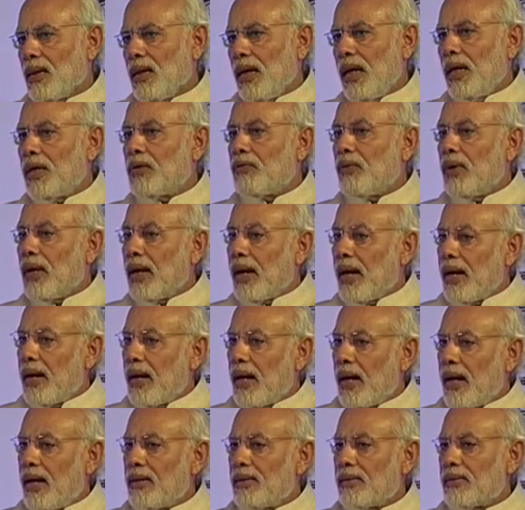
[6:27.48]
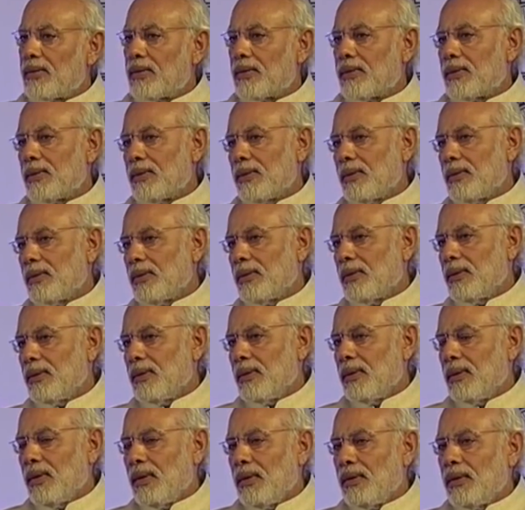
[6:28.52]
It will enhance
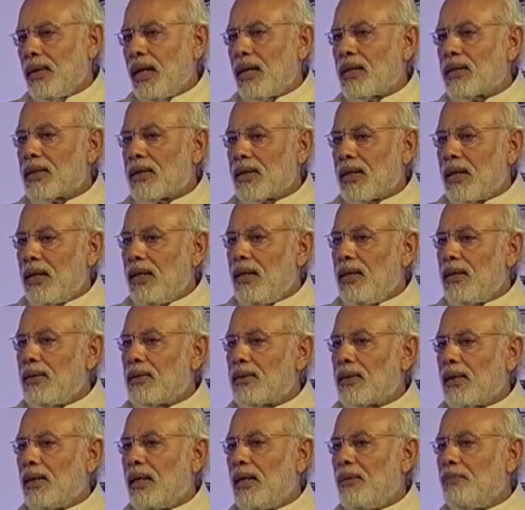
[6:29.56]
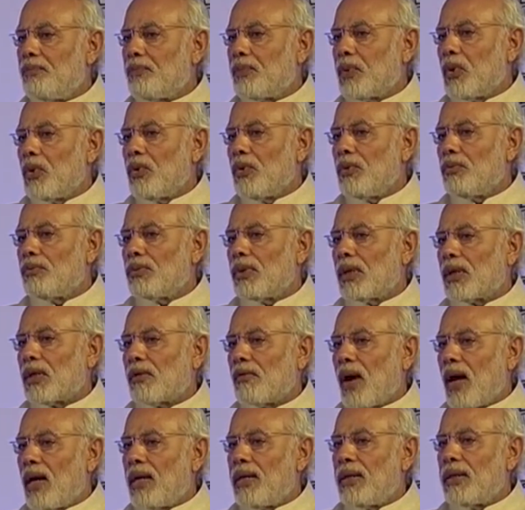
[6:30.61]
their skills and improve the
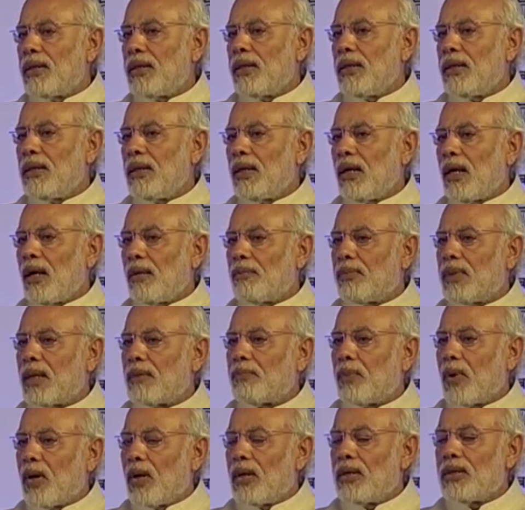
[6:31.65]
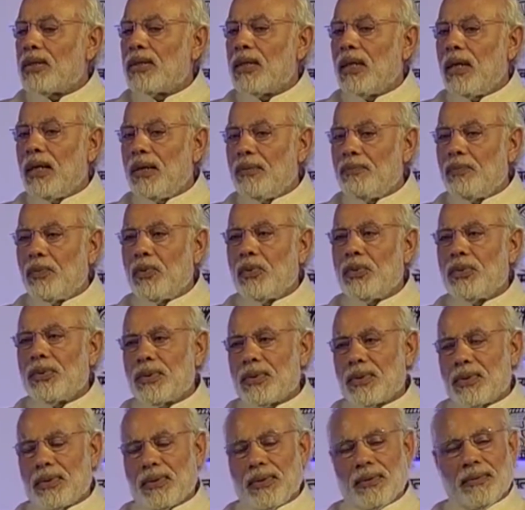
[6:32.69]
quality of their policy
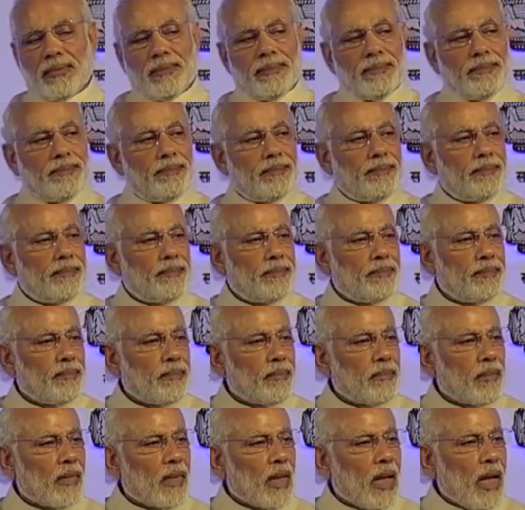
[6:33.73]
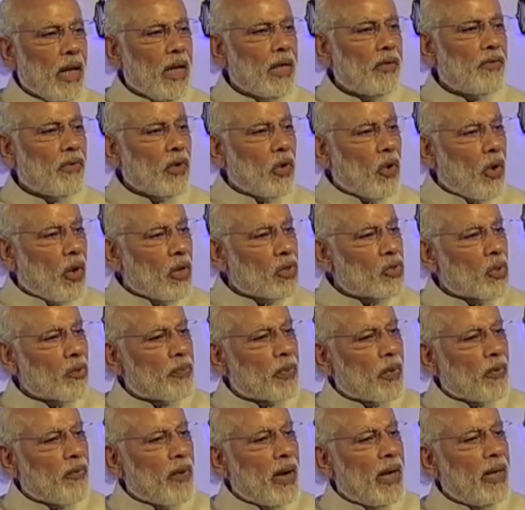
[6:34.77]
inputs. It will also
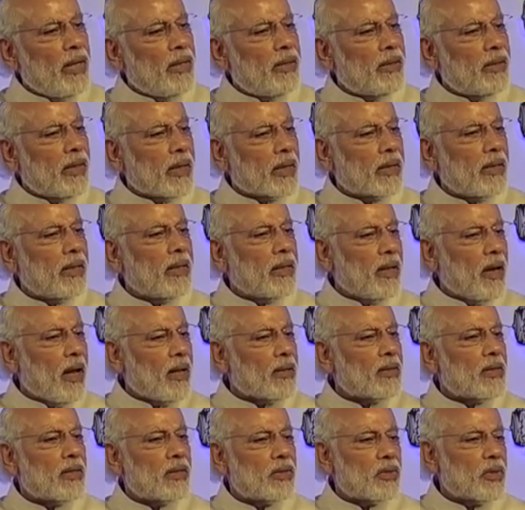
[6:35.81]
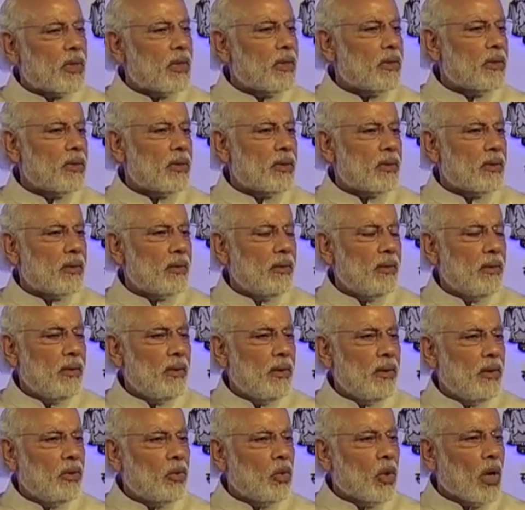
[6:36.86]
provide technical assistance
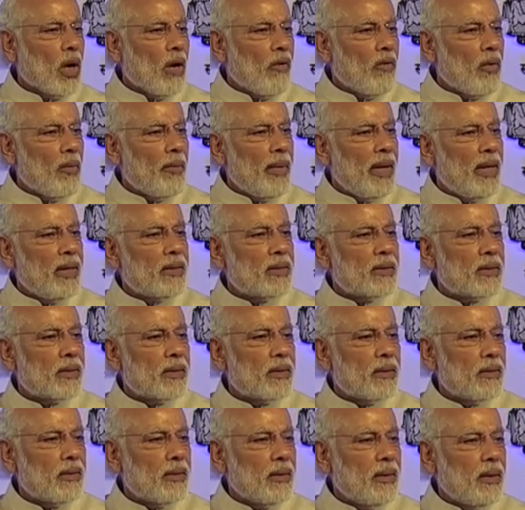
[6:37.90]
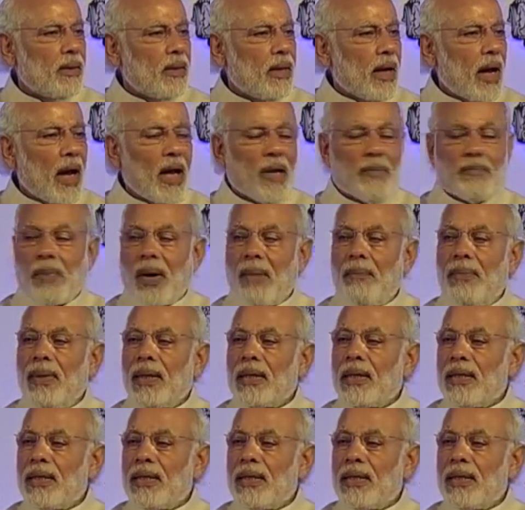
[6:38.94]
to governments and public